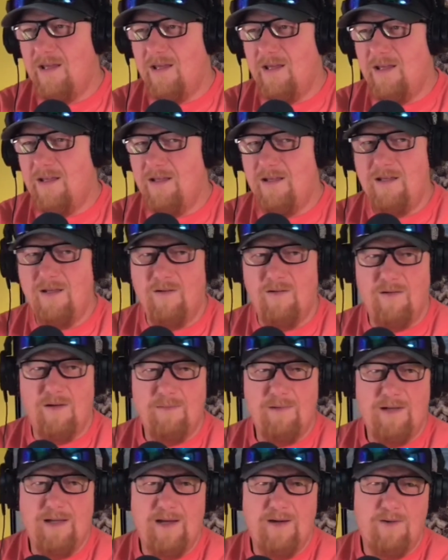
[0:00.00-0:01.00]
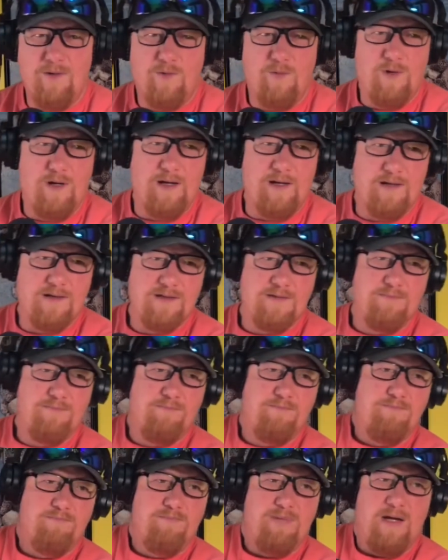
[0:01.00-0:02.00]
And, you know, I mean, I don't know why his
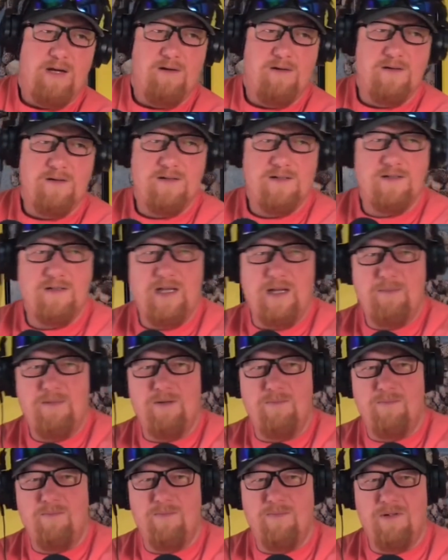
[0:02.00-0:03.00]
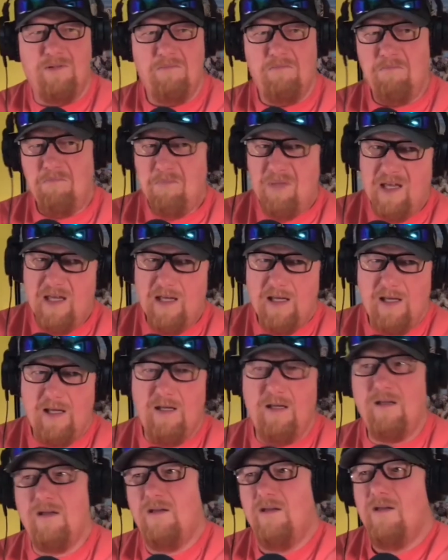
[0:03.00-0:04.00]
parents named him
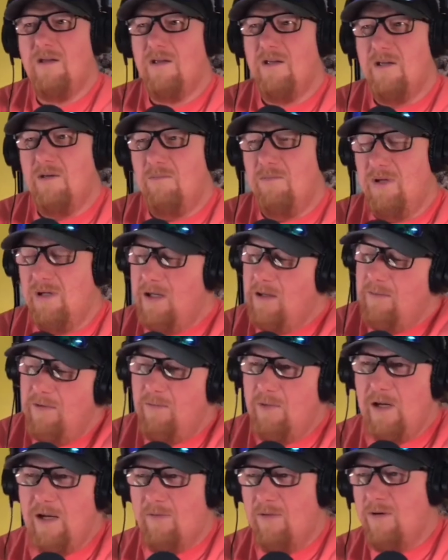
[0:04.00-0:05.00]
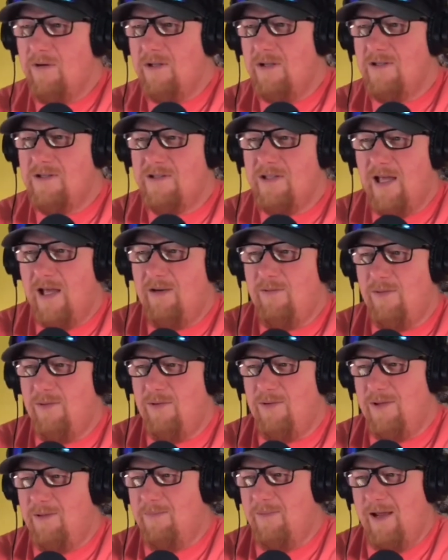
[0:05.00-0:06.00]
Big, but I mean, whatever. It's not
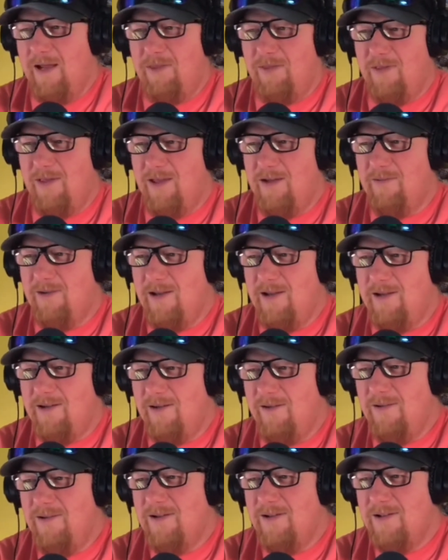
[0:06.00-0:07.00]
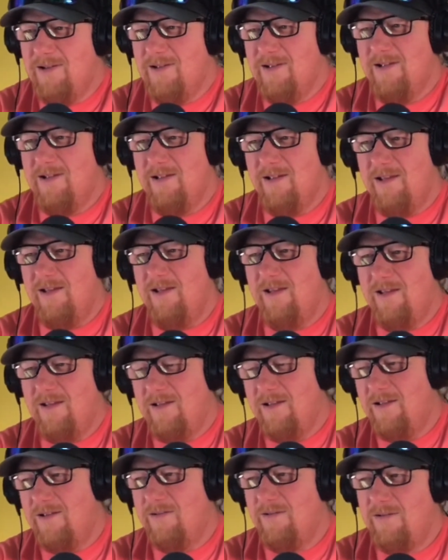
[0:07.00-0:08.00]
really my thing, right? You know, hey,
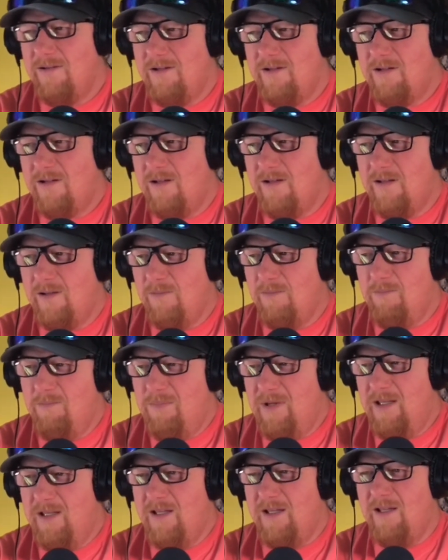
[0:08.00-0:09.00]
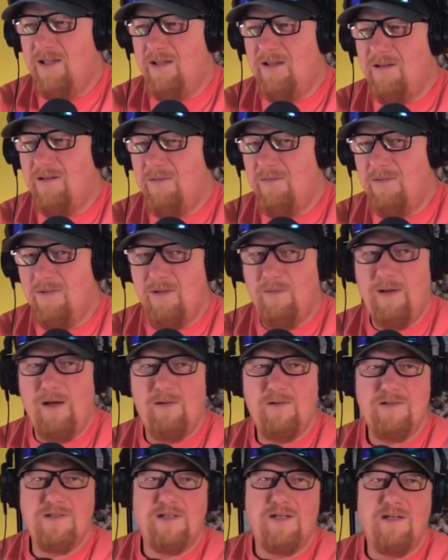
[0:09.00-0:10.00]
we're going to call him Big
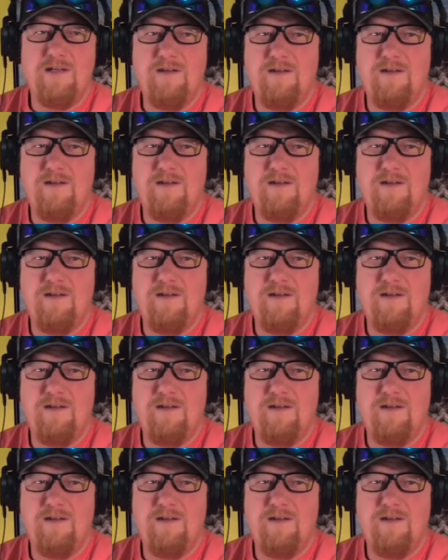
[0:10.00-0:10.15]
Lebowski.